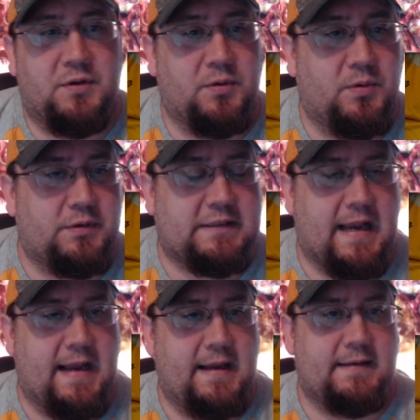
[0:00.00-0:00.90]
dual
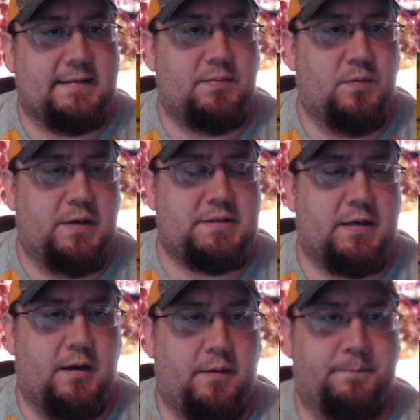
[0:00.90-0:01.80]
tanks, which
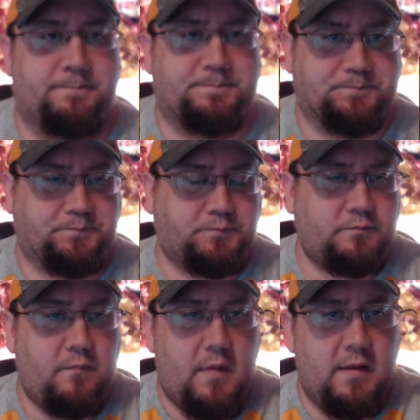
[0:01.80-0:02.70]

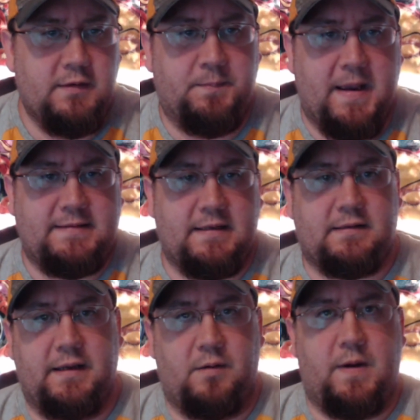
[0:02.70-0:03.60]
it's
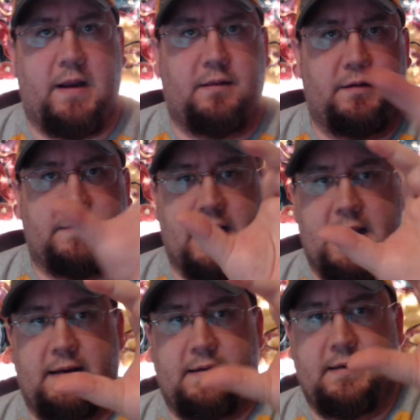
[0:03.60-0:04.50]
basically a regular
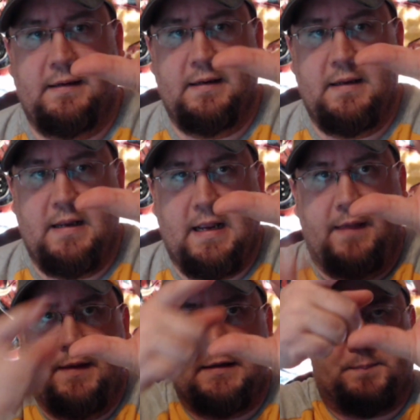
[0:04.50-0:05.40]
tank
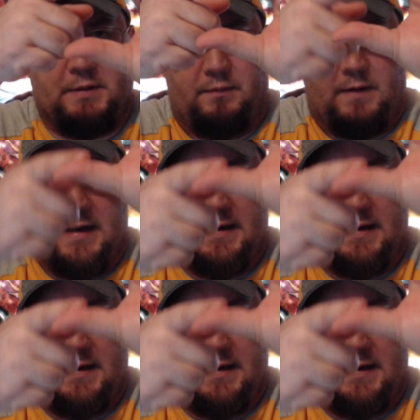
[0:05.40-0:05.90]
and then split right